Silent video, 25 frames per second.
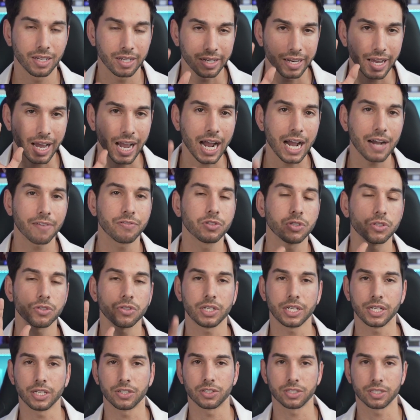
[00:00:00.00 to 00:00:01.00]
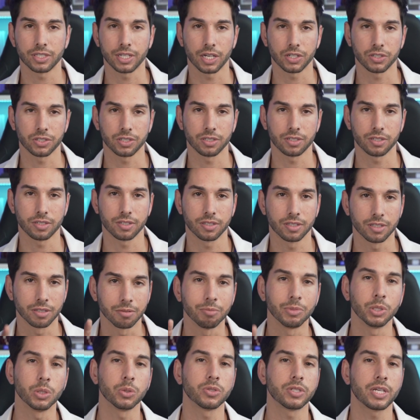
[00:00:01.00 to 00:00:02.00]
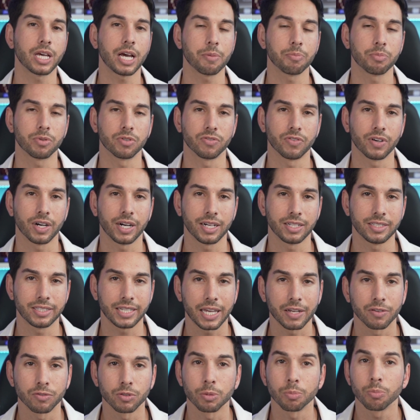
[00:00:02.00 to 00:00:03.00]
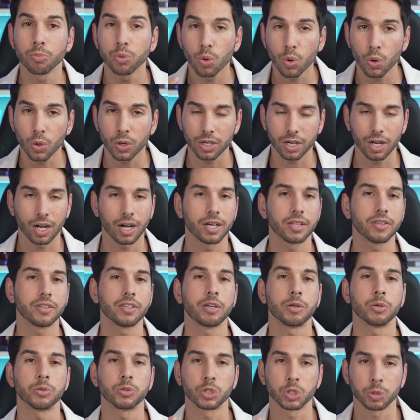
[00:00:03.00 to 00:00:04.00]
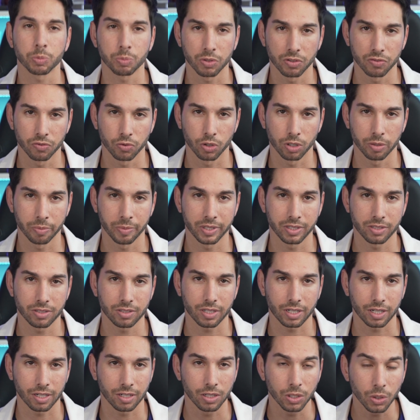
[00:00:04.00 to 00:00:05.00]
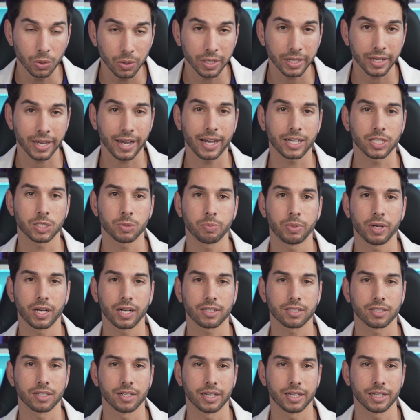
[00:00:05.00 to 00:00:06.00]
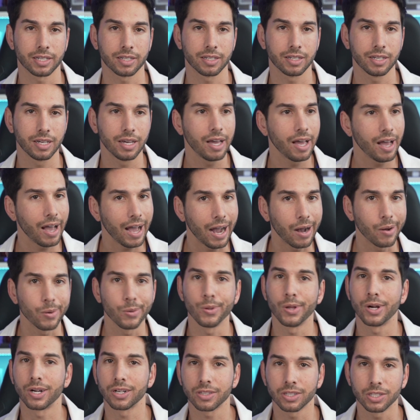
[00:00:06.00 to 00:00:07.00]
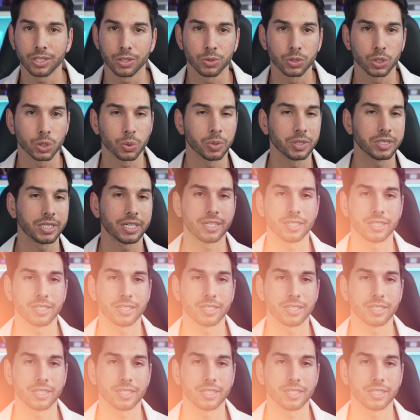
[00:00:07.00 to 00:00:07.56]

And after each session, the Muse app provides a report on the user's performance, including aspects like how long the user was